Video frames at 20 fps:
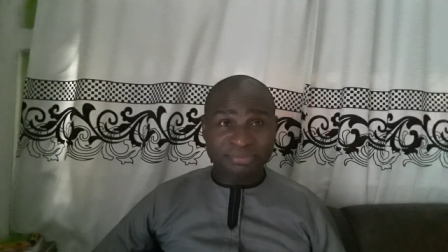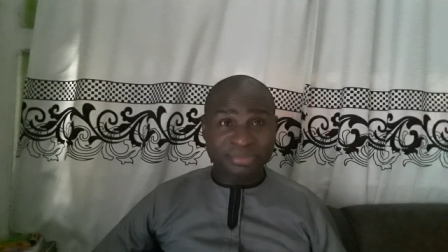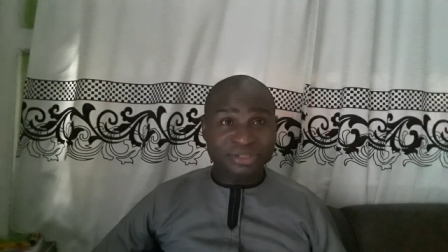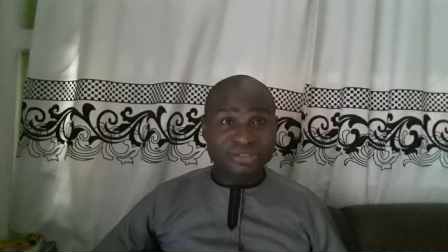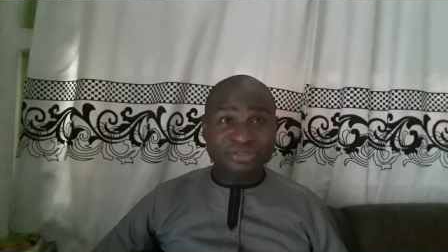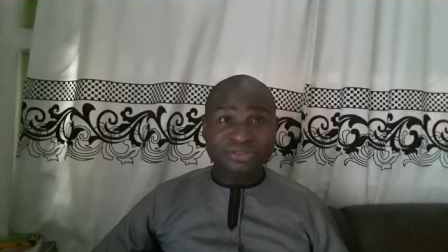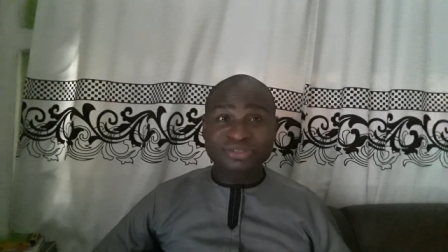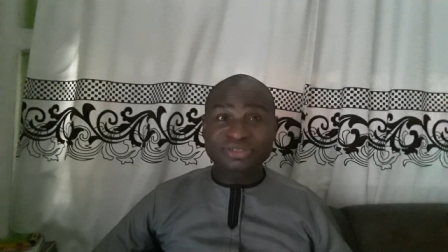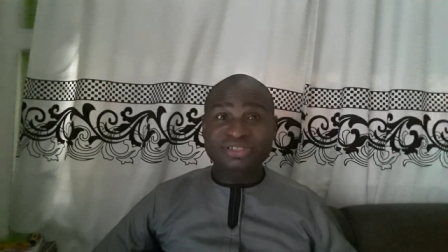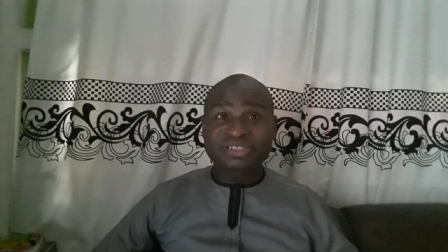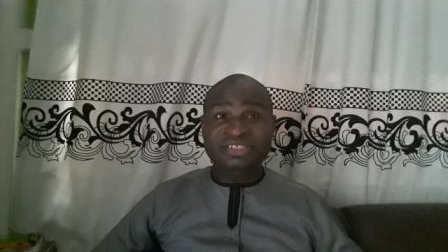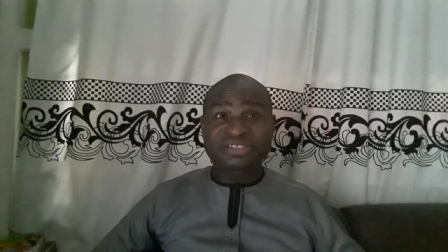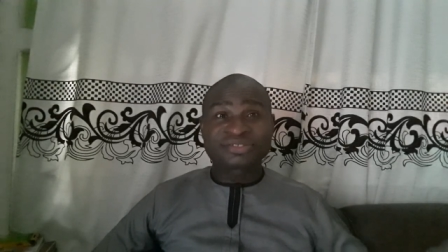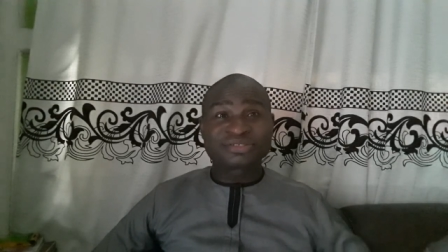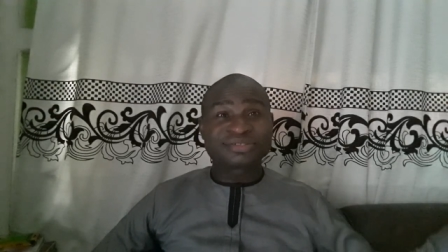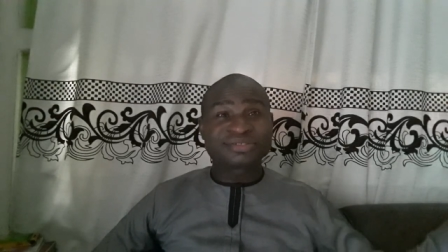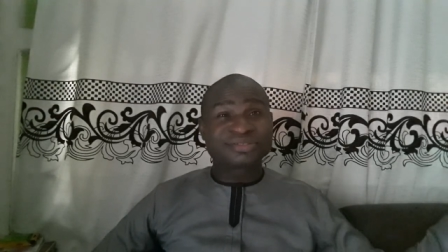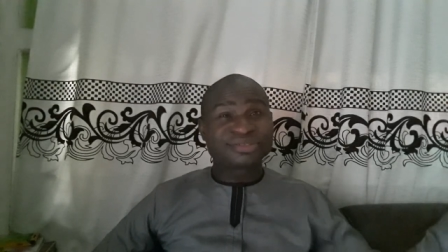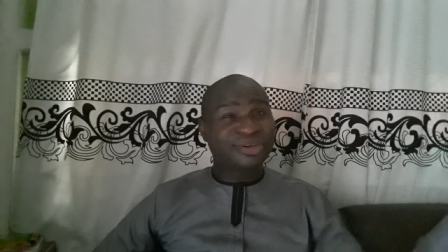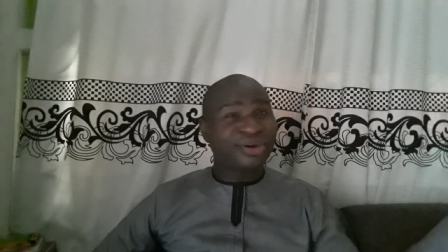but you don't need
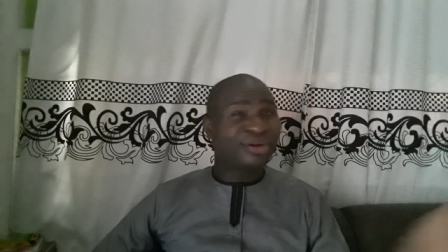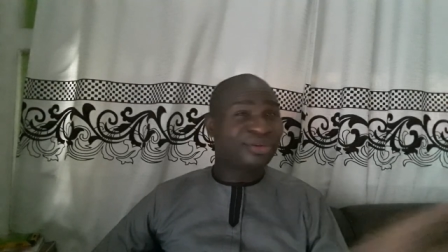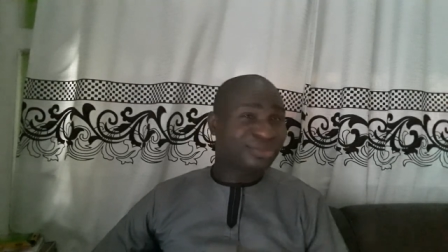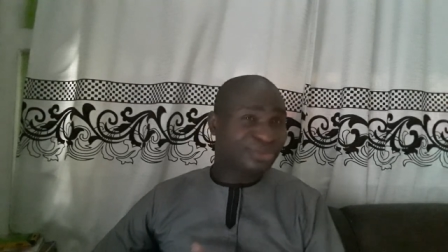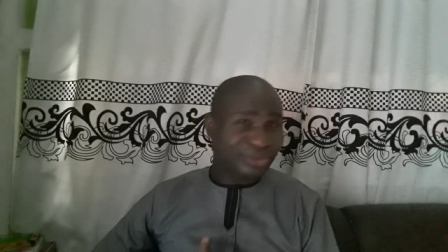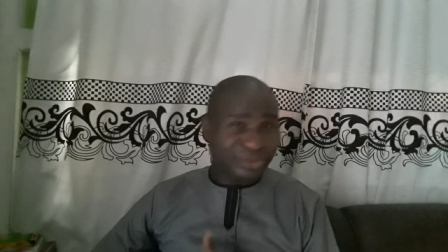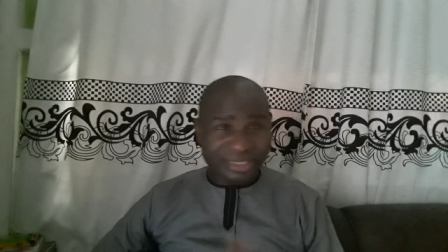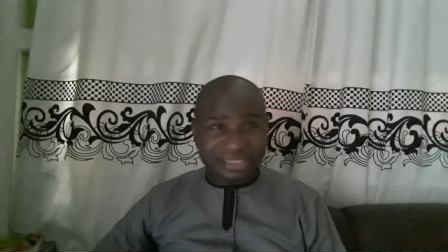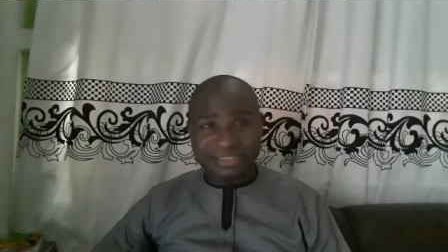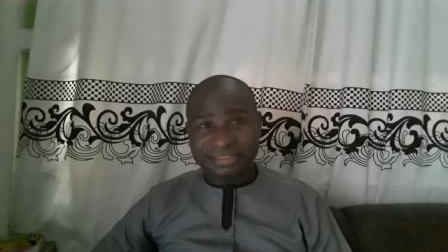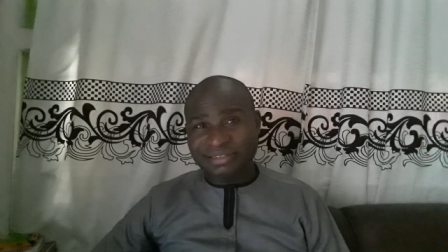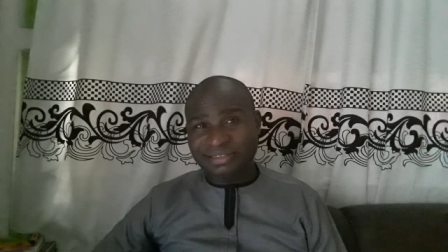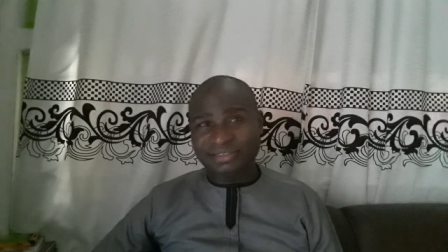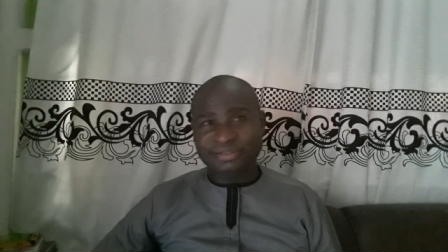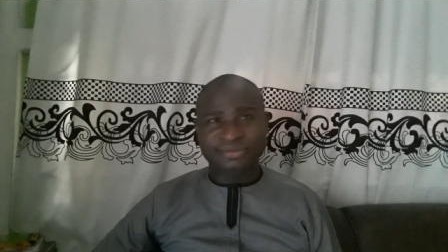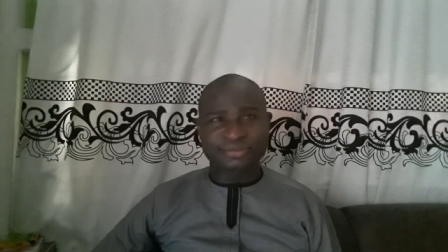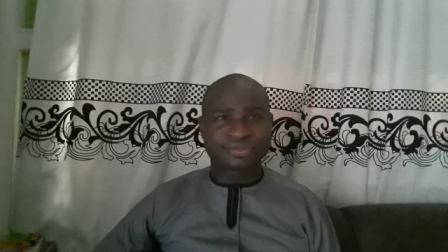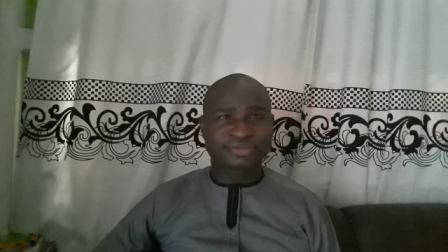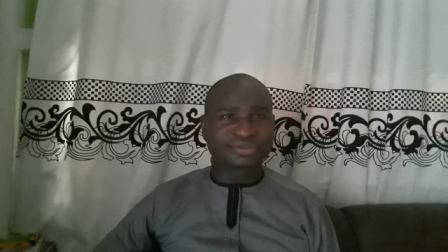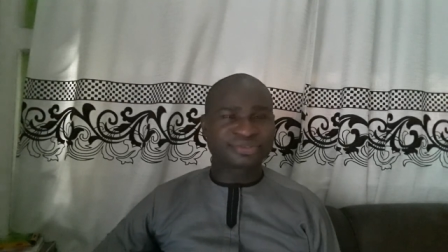to go to any
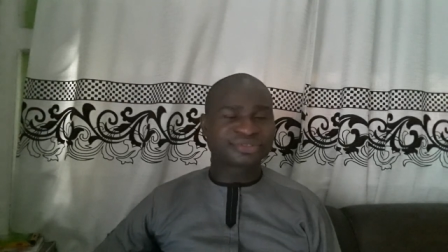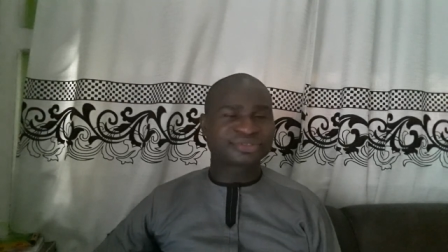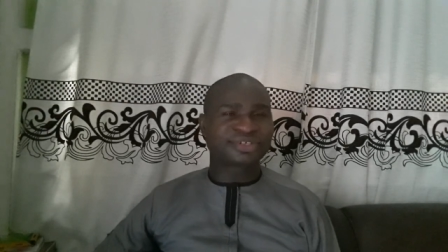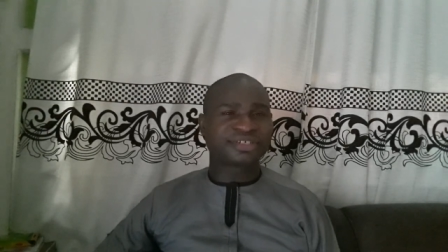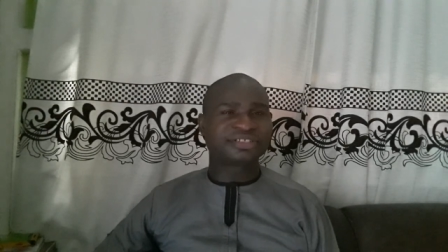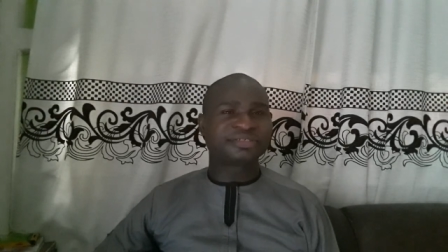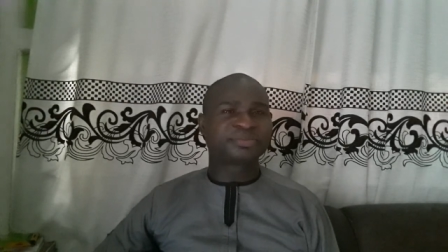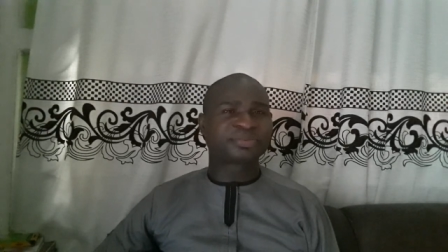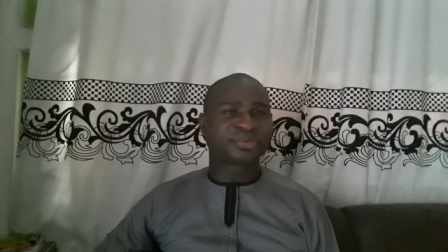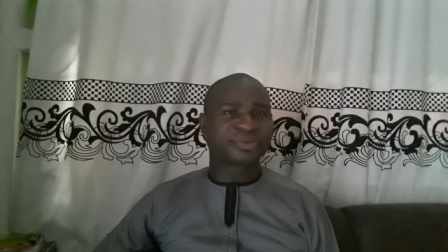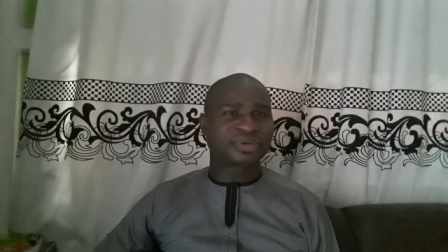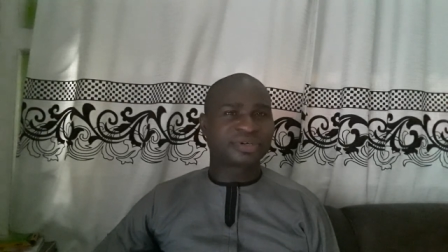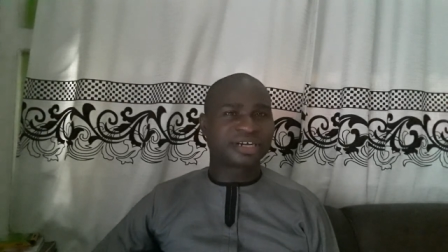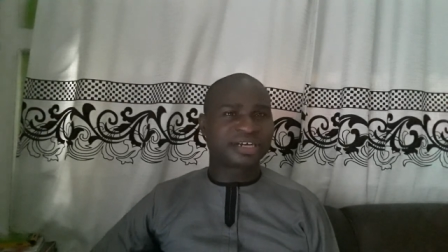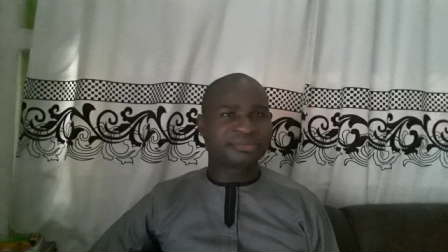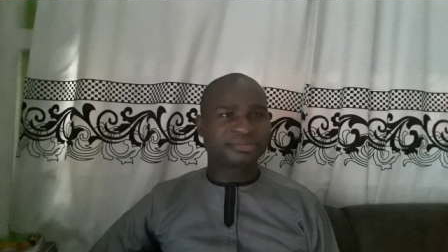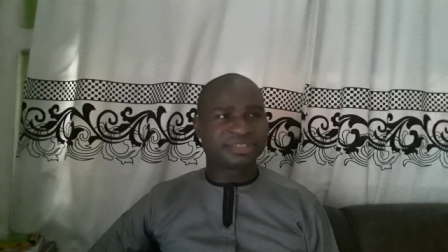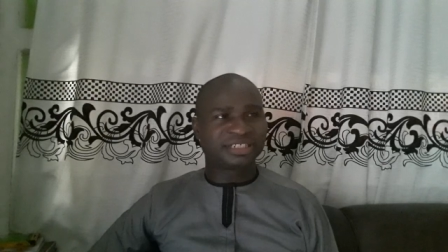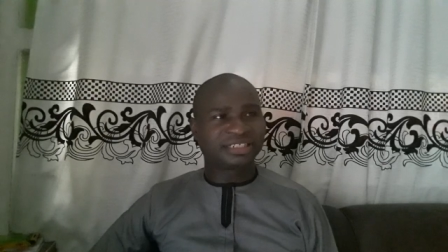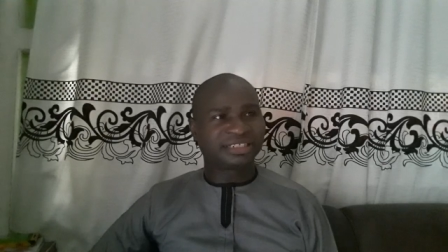school to study
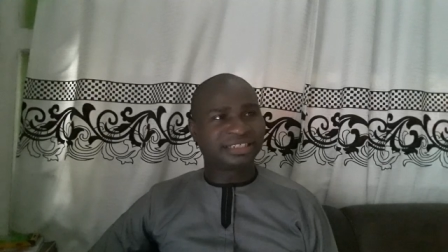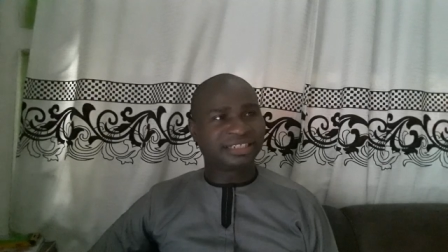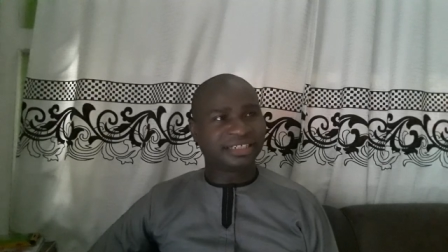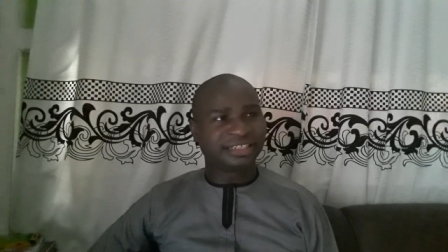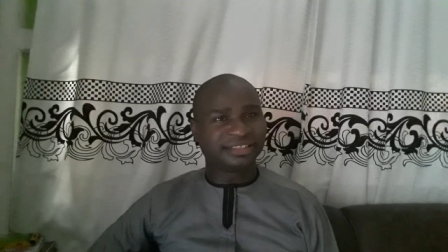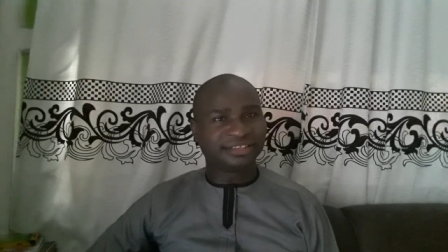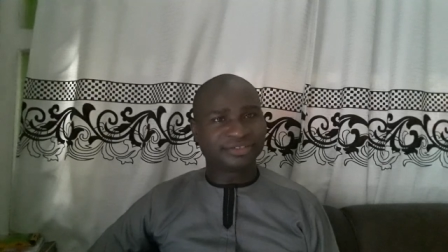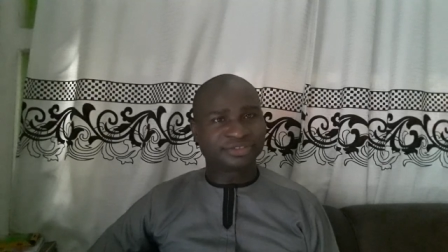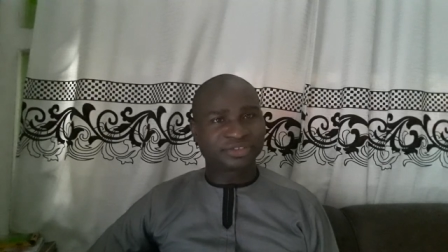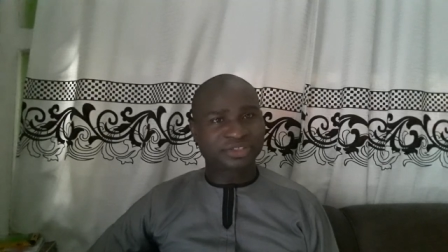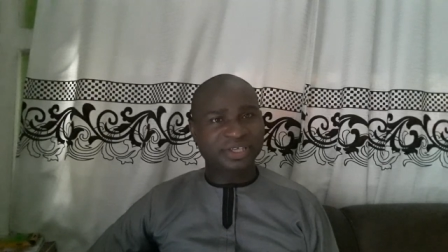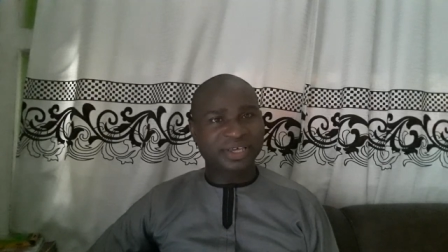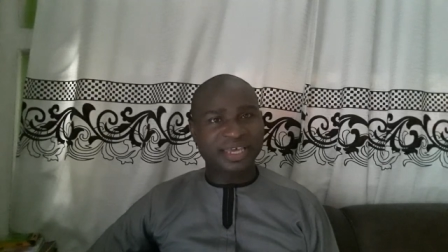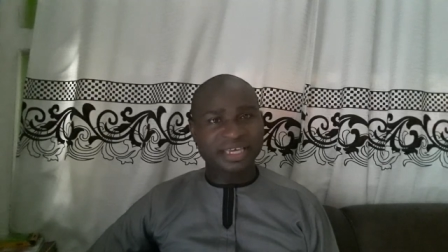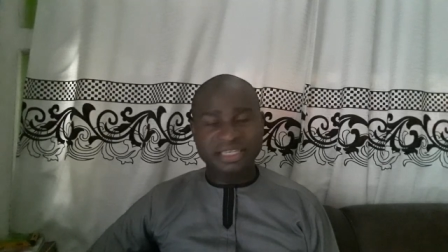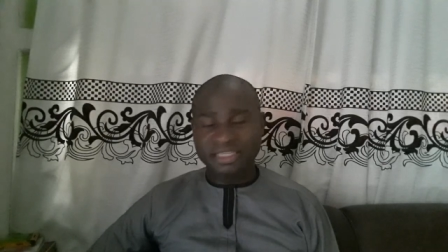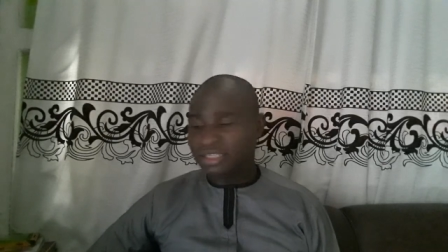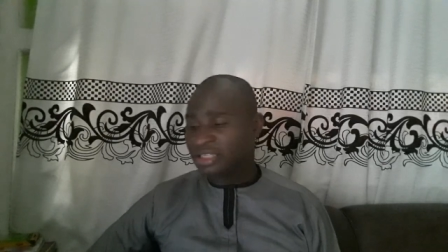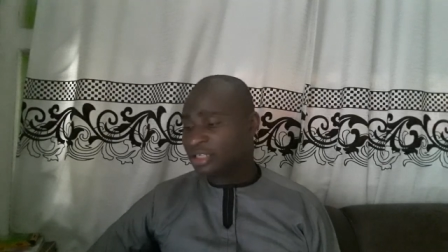programming again. Okay,